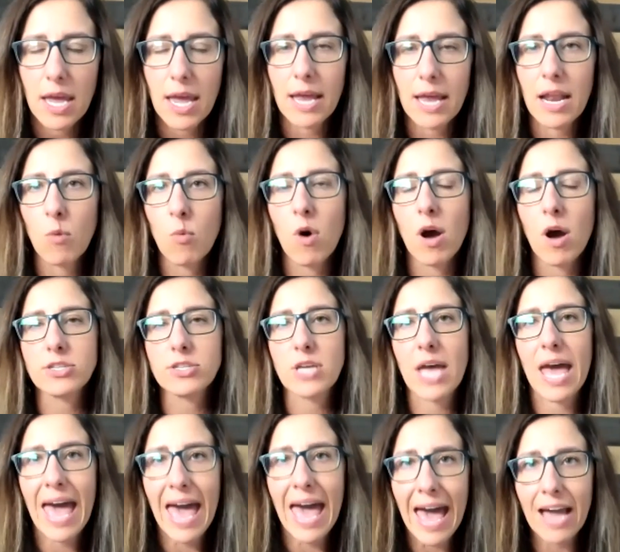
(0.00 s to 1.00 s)
and I want
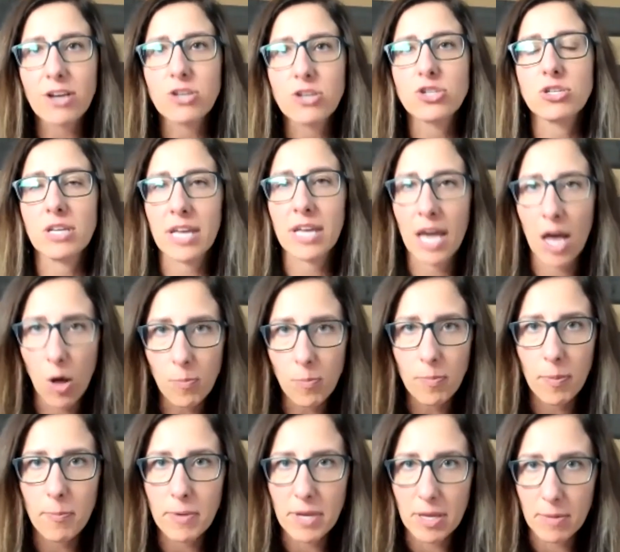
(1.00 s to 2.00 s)
to actually
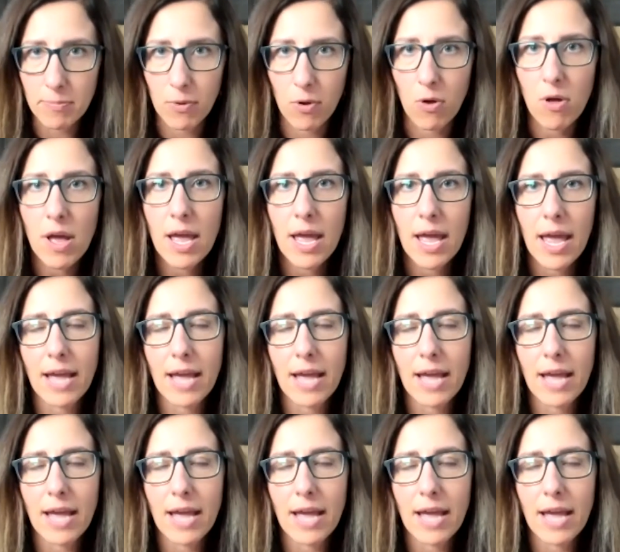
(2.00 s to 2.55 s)
help people.